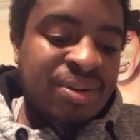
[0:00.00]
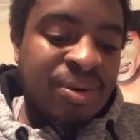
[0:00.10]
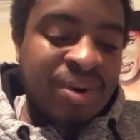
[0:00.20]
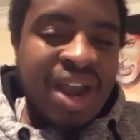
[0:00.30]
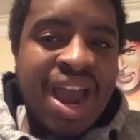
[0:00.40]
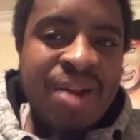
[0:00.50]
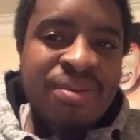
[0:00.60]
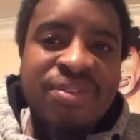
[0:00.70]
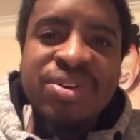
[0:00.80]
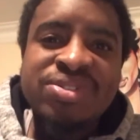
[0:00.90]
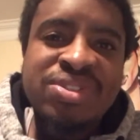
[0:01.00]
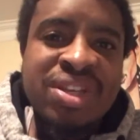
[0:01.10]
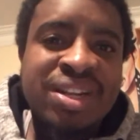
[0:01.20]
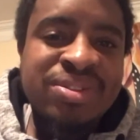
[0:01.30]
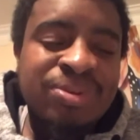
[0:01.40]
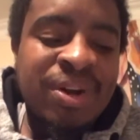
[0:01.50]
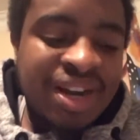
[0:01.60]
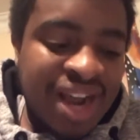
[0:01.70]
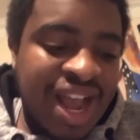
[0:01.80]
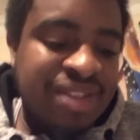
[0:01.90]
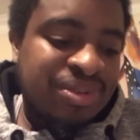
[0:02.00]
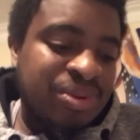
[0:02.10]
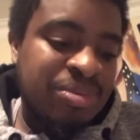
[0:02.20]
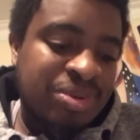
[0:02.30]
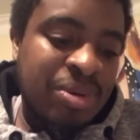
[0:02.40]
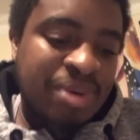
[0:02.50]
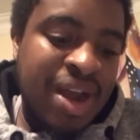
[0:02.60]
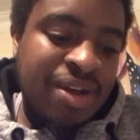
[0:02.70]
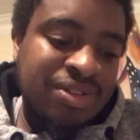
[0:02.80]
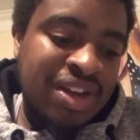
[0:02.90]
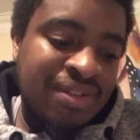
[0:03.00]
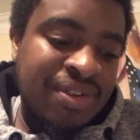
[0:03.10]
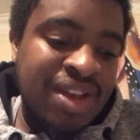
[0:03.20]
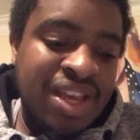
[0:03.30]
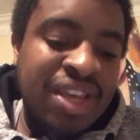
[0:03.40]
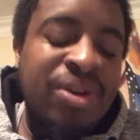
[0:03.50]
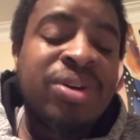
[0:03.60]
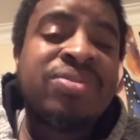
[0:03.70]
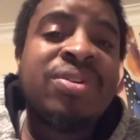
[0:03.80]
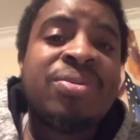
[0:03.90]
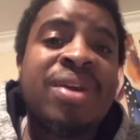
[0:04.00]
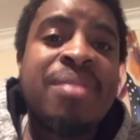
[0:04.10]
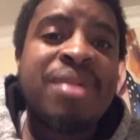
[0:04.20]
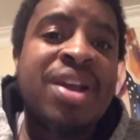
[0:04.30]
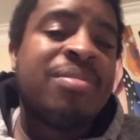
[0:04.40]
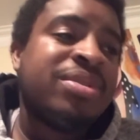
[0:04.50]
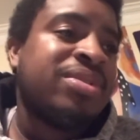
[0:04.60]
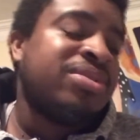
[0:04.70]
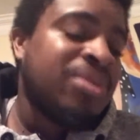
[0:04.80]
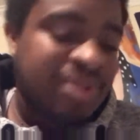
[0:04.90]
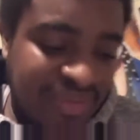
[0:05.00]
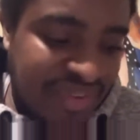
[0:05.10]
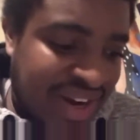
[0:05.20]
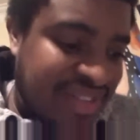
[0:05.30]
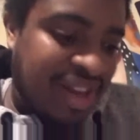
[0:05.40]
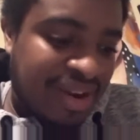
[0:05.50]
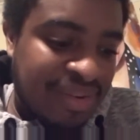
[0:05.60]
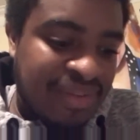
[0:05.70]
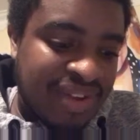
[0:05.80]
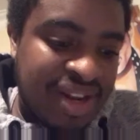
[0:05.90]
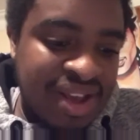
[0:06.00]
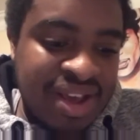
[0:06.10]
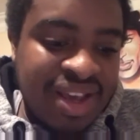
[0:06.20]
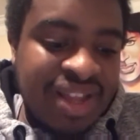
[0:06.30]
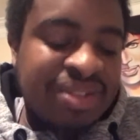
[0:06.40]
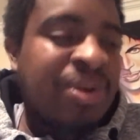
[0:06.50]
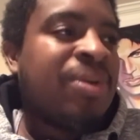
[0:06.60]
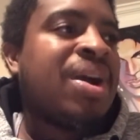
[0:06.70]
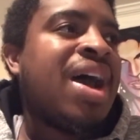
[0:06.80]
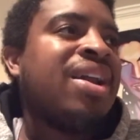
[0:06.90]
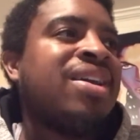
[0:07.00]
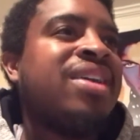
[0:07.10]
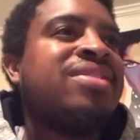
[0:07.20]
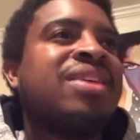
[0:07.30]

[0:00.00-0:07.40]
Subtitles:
Okada reverses it into a gotch tombstone pile driver. He goes for the Rainmaker, but Suzuki fights out of it until Okada hits,